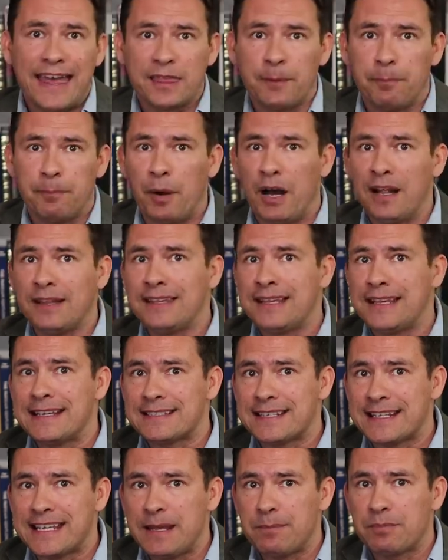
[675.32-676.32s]
And the button
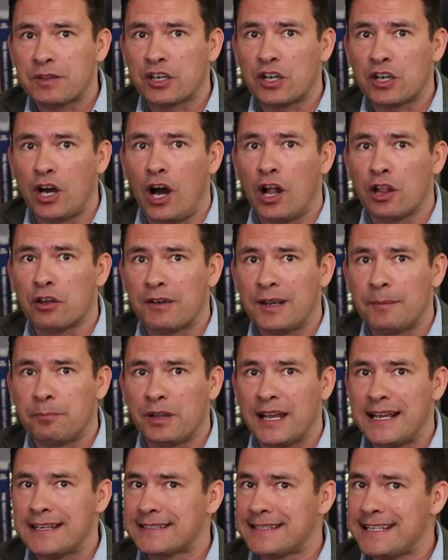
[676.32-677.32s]
is to keep the collar in
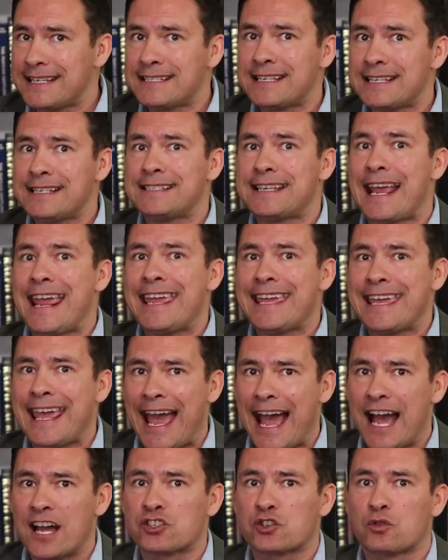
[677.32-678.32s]
place. This is a
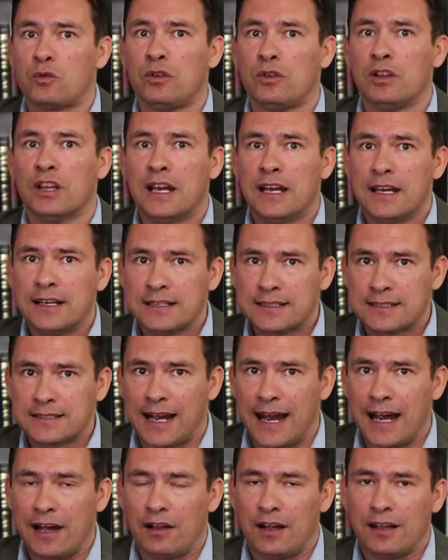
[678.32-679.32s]
casual
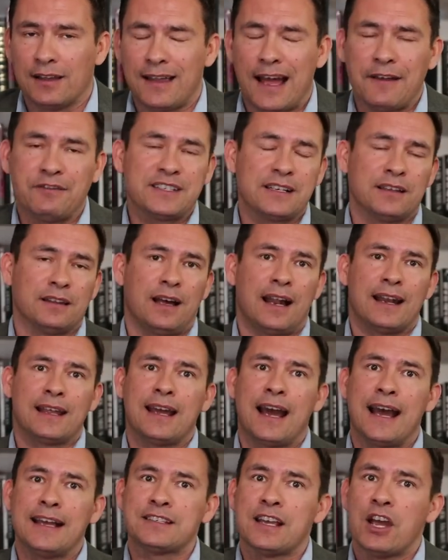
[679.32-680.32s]
style. I've seen a lot of
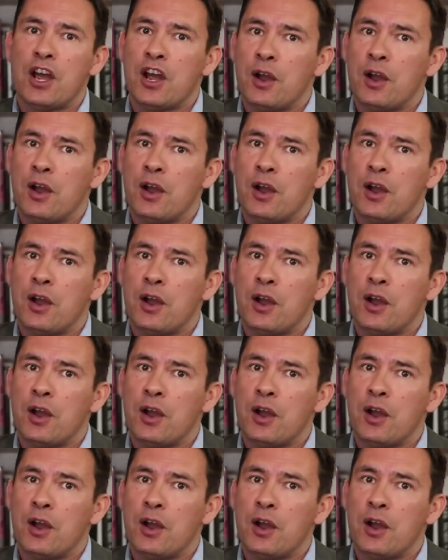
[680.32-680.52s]
guys